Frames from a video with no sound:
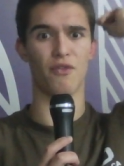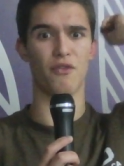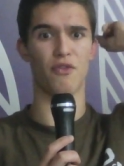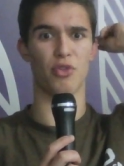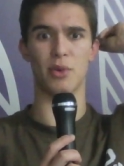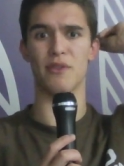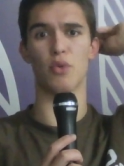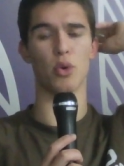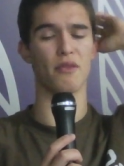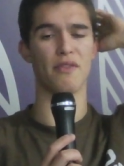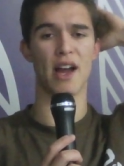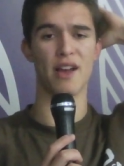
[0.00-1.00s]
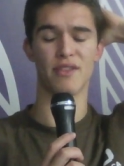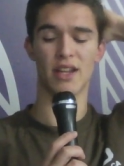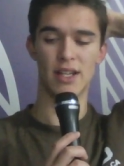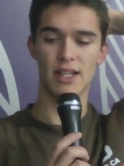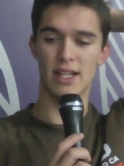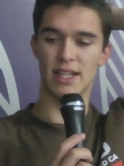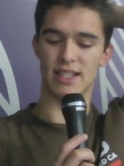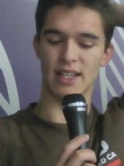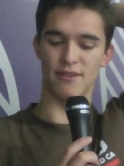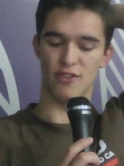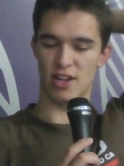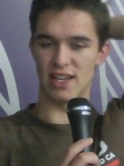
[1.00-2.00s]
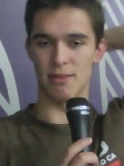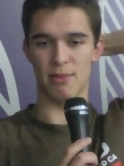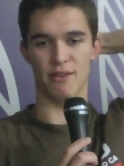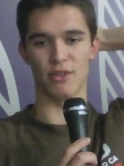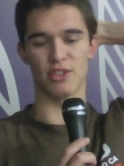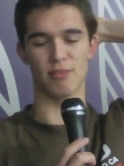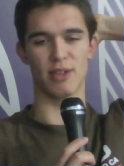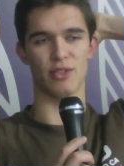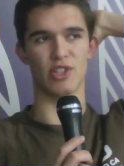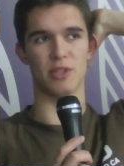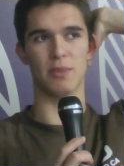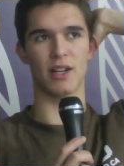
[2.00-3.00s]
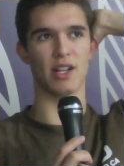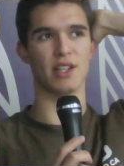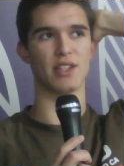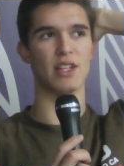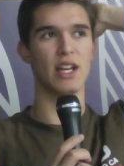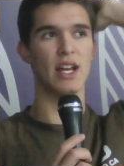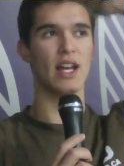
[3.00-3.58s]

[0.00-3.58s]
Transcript: three, four, or five to for, eat my first meal, just because